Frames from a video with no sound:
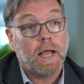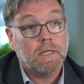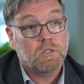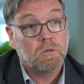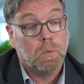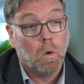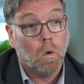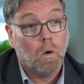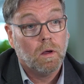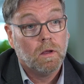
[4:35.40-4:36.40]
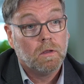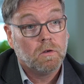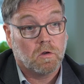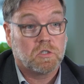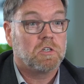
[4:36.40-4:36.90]
can support
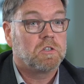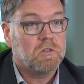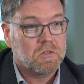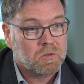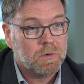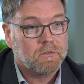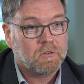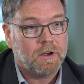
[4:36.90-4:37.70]
not just your Swift